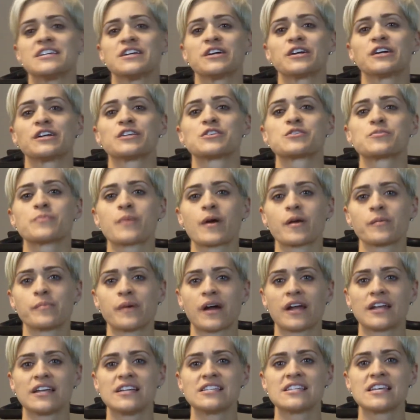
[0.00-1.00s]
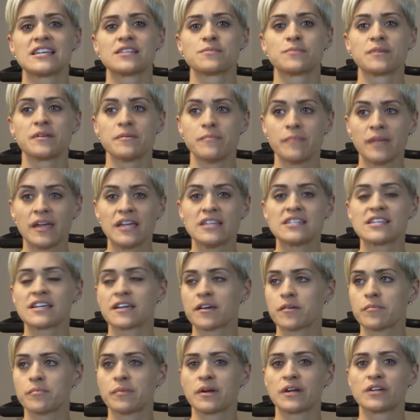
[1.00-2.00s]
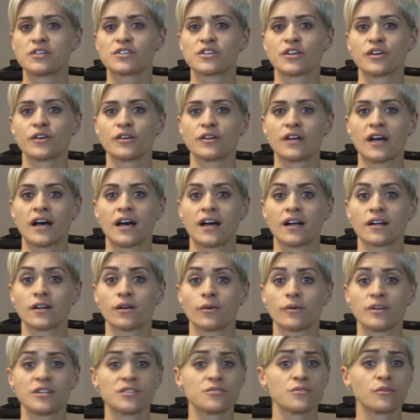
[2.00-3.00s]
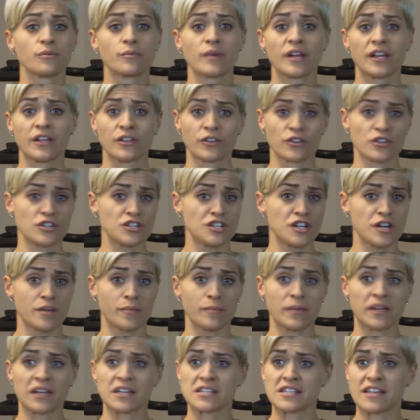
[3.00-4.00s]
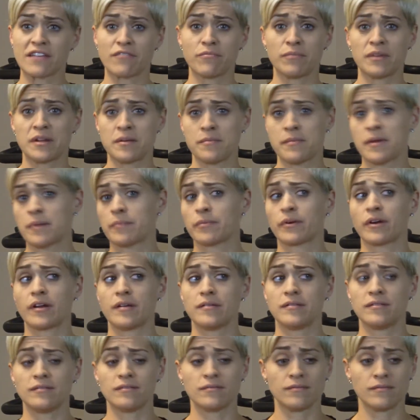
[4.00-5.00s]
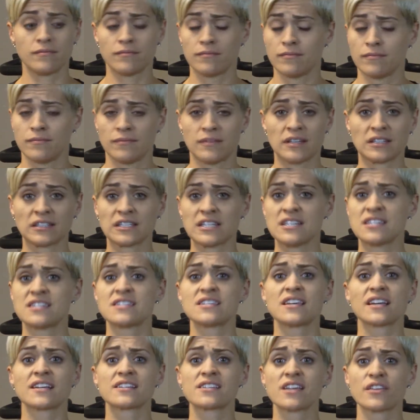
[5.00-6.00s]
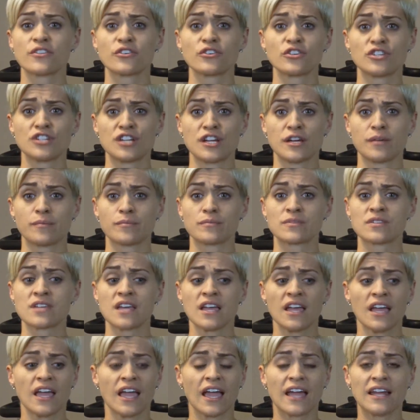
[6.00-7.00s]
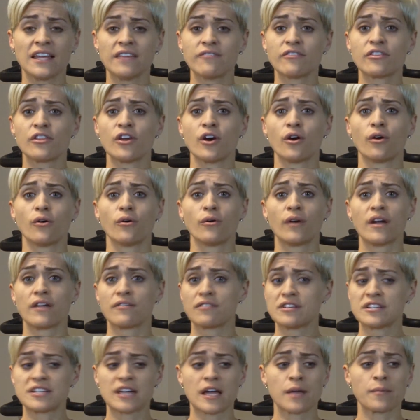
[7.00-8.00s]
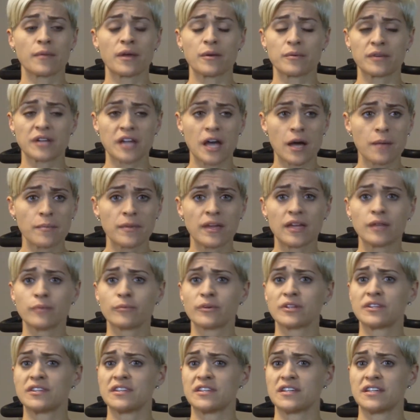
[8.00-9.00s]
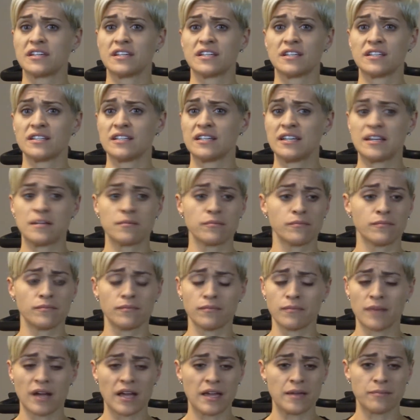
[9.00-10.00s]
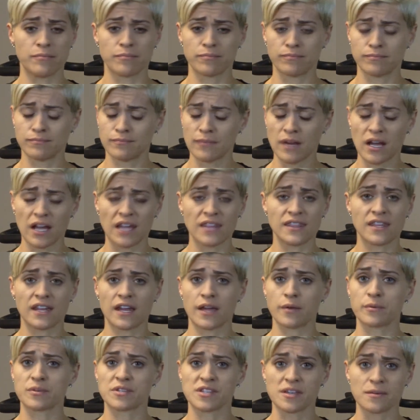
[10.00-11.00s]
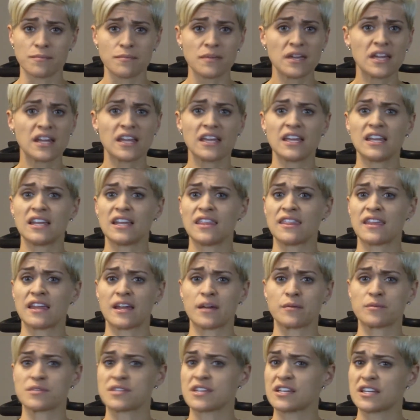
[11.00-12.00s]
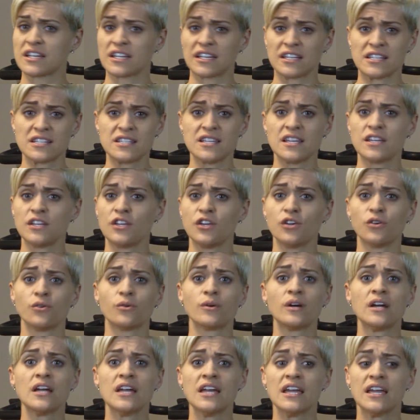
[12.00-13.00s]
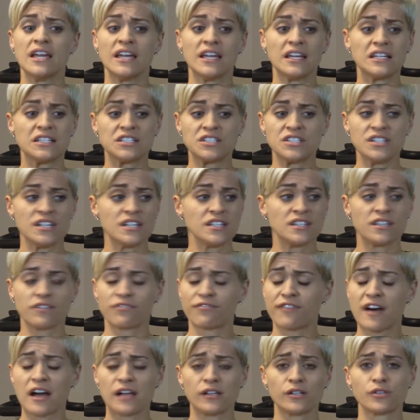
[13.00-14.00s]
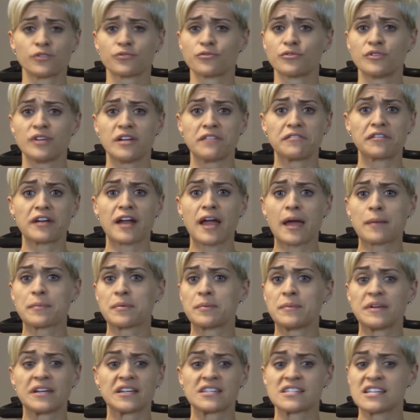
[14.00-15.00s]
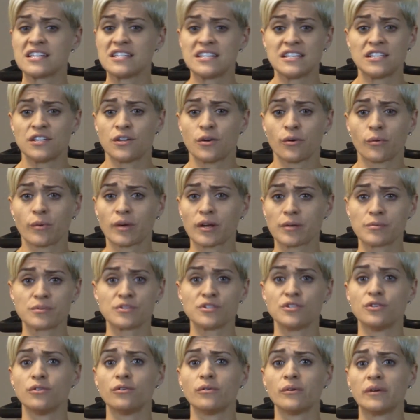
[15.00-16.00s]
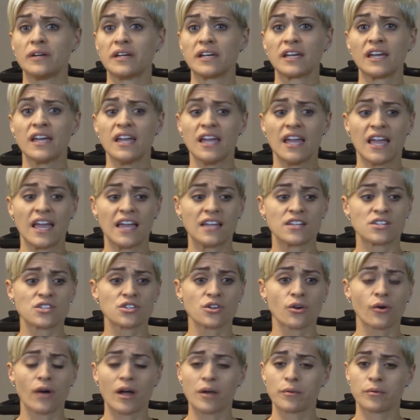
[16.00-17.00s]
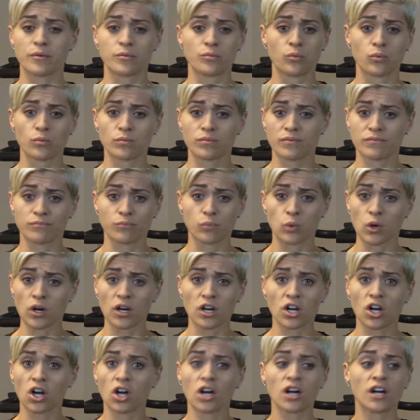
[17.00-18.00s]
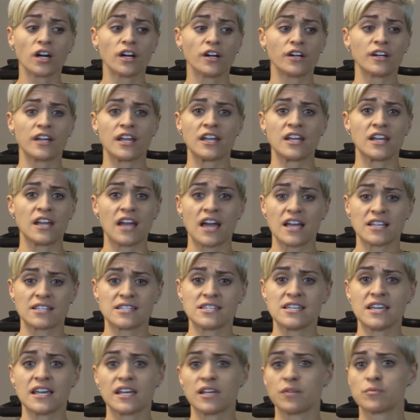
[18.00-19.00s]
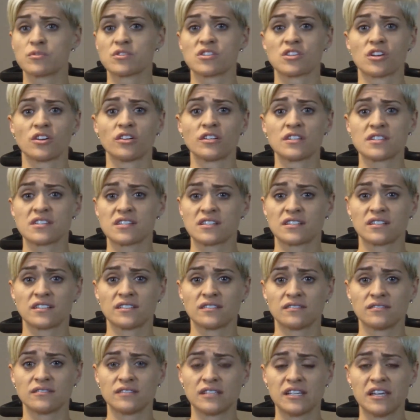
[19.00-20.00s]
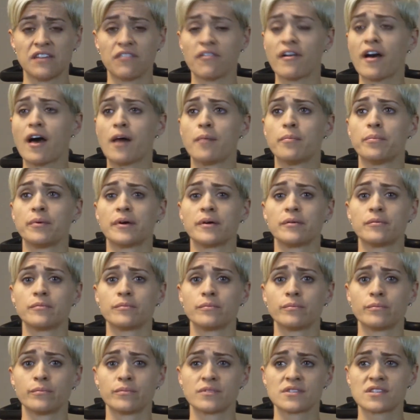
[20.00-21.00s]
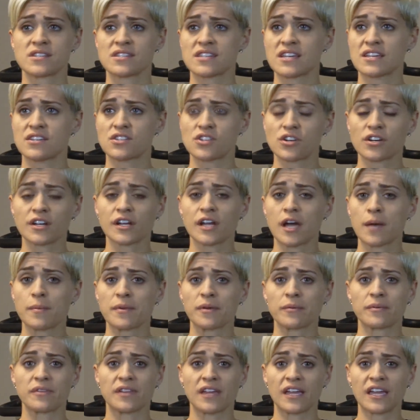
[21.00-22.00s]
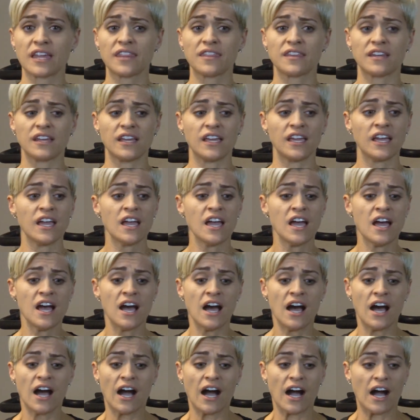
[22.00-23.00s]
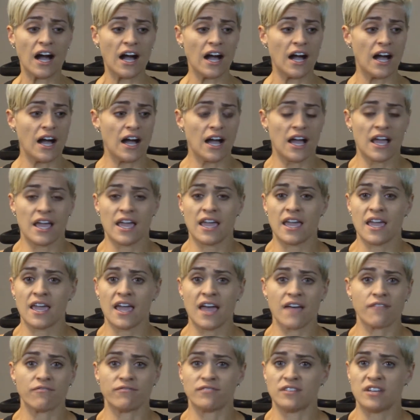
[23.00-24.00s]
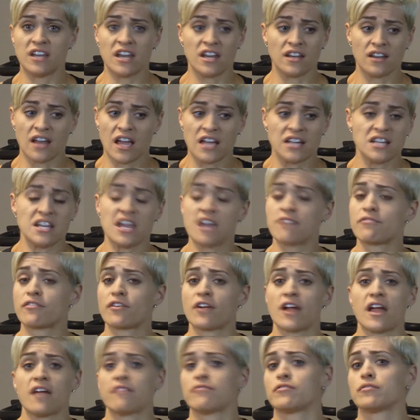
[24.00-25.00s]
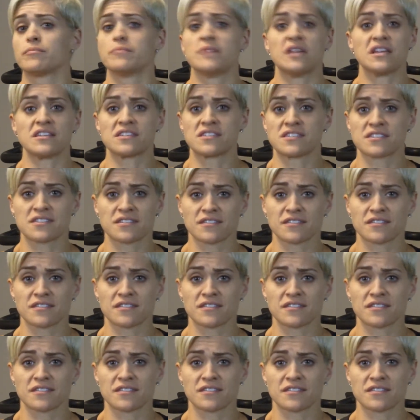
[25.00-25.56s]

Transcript: here at Smart Bodies has been amazing compared to uh, going to a regular gym because I've been a member at at least six other gyms. And even though every time I would come in with the it in my mind that I was committed and that I was going to continue, it, the follow through never happened because I didn't know what I was doing. And so I would work hard and not see any results and give up. But since I started coming with Anthony, I have n- I never ever miss